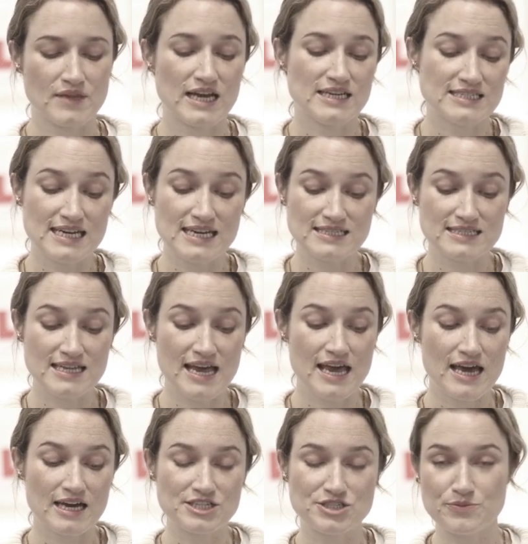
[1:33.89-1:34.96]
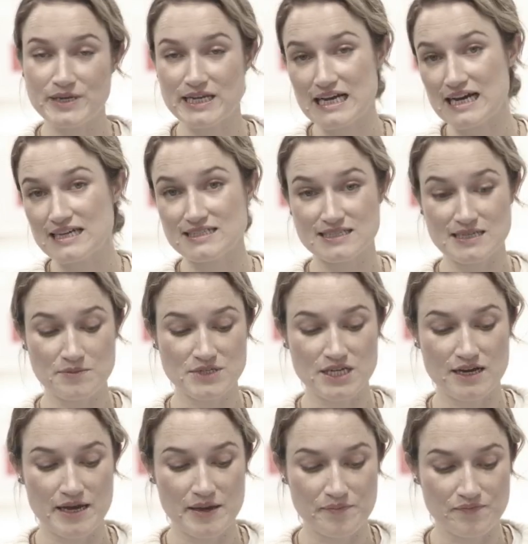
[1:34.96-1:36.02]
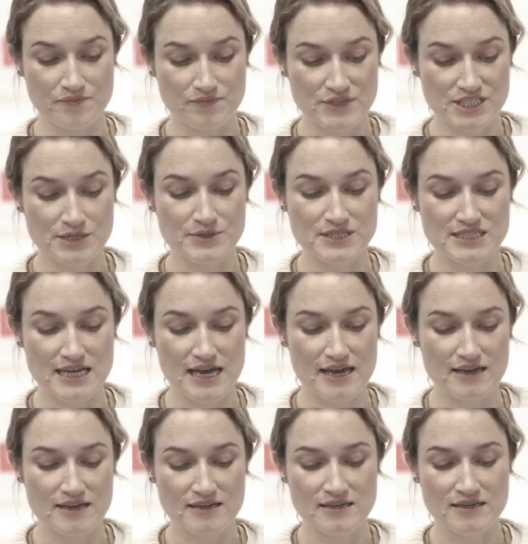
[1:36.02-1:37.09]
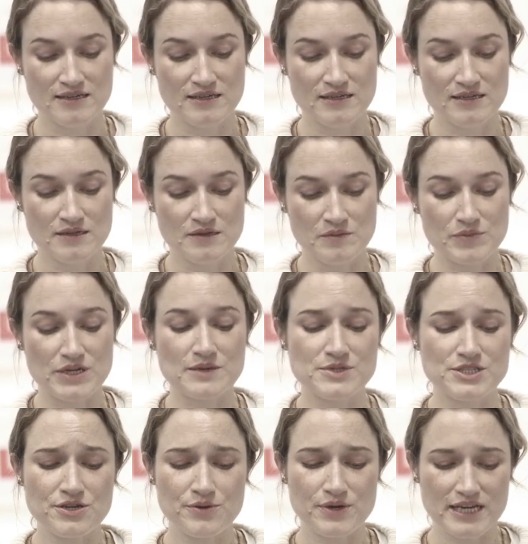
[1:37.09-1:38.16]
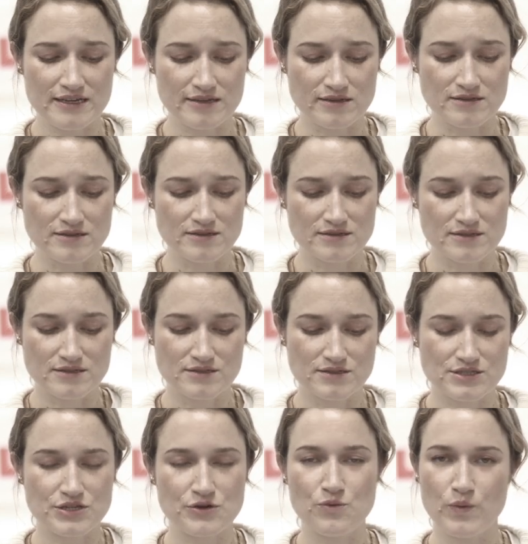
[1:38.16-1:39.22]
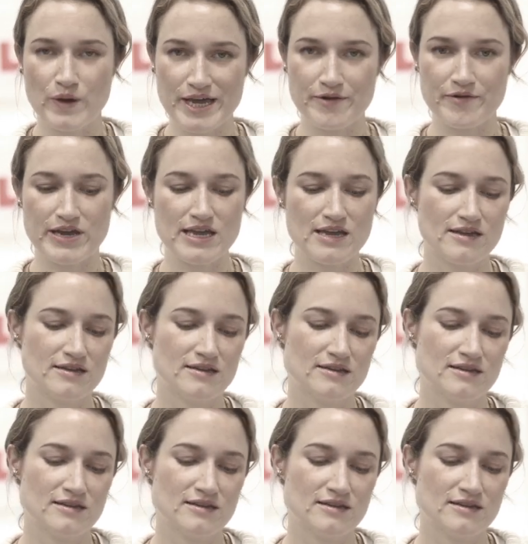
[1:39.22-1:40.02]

I dare say I shall be glad sometime, she would say, but I'm so ill, so weary.